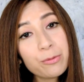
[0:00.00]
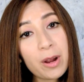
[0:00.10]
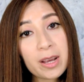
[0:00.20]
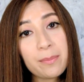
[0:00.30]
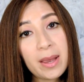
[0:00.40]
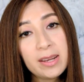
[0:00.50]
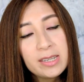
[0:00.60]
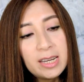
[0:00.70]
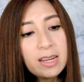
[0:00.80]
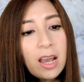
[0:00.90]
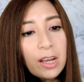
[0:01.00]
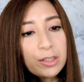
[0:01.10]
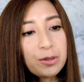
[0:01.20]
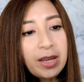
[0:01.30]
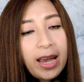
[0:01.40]
recommend it
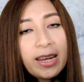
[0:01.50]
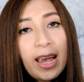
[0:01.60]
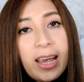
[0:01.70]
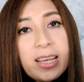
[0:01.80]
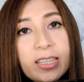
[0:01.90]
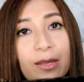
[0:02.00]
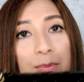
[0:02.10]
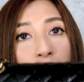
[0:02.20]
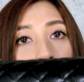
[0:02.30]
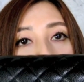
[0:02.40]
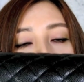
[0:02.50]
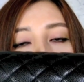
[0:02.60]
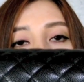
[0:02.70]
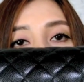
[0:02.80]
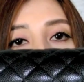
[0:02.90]
to get a small or